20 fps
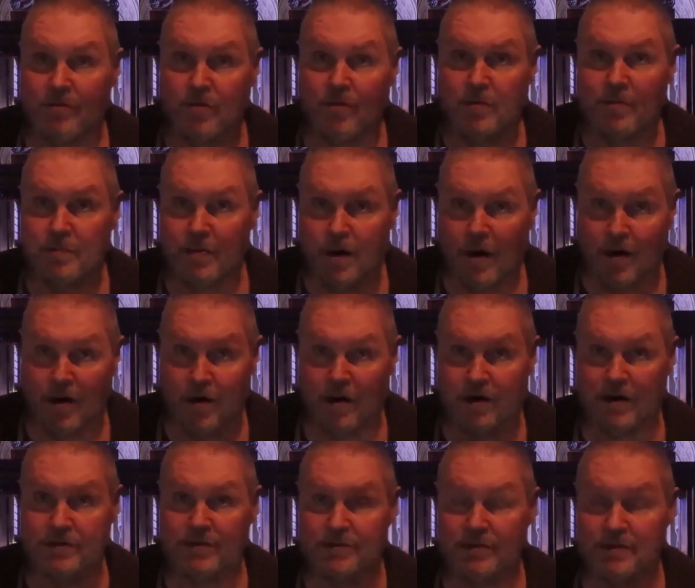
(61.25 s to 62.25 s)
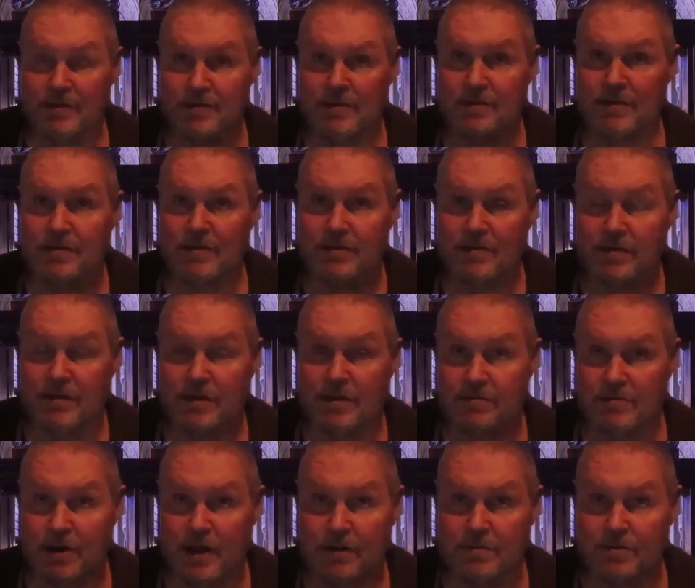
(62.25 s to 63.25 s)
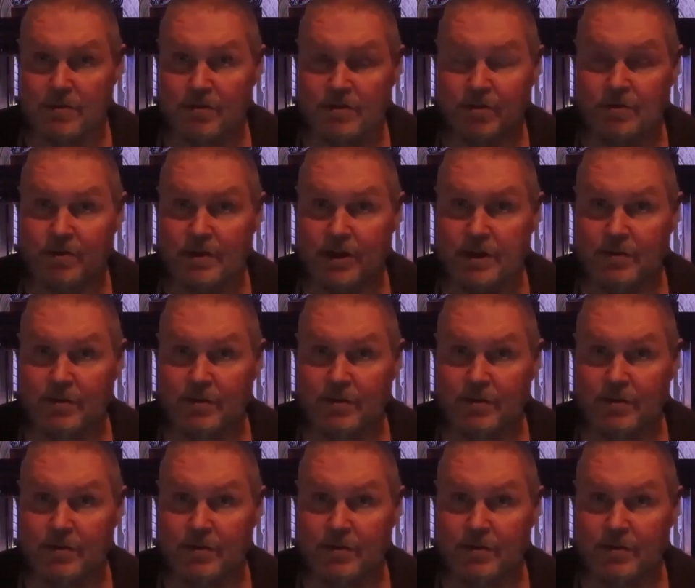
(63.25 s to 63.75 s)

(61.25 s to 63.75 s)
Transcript: four parts of chapter